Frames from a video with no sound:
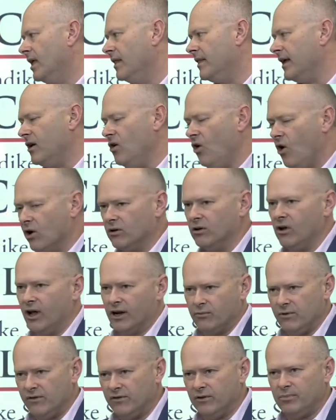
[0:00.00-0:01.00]
they're not like
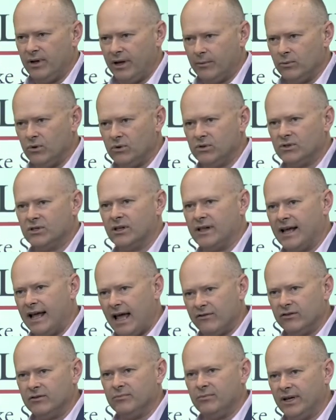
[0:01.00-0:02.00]
river pebbles, so they haven't